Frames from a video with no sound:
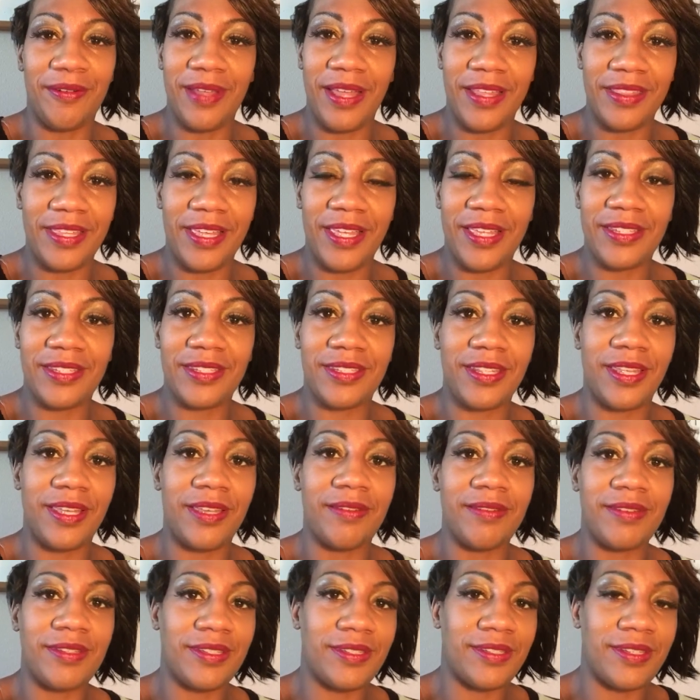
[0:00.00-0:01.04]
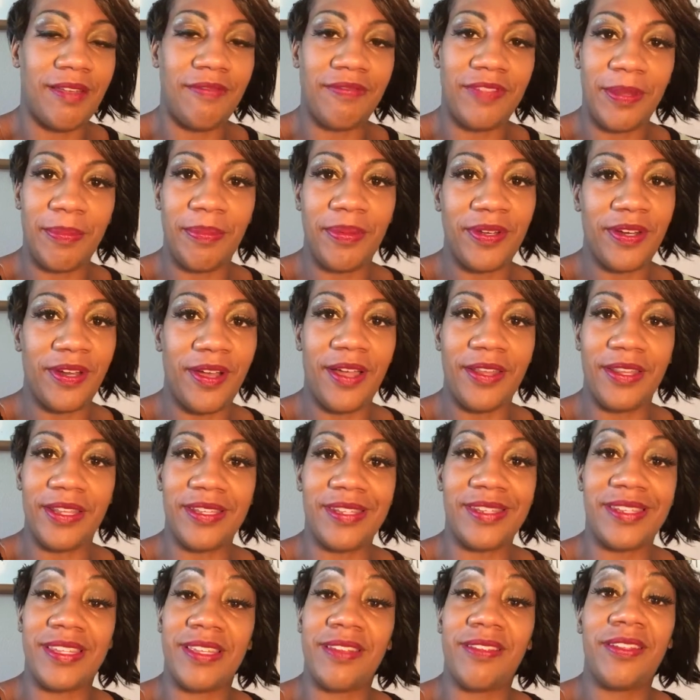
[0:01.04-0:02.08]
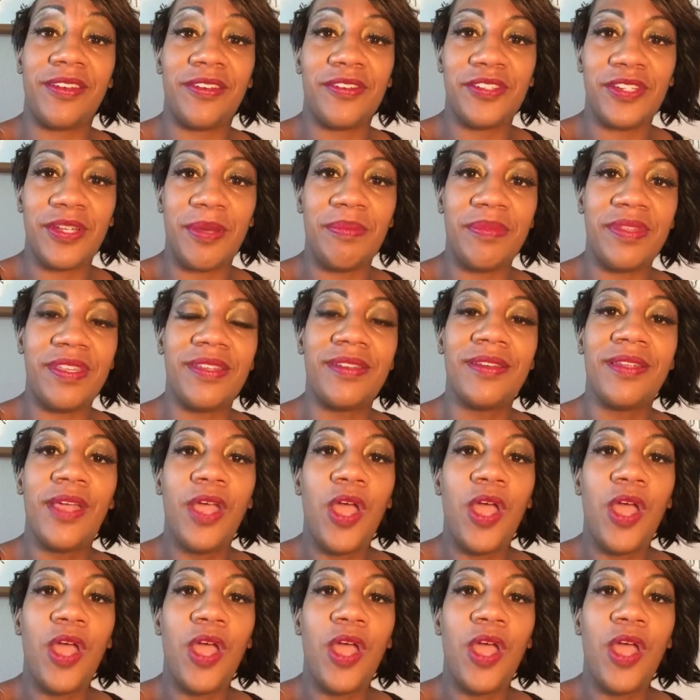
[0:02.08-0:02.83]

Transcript: I think it's the stuff they put on the ceiling or something.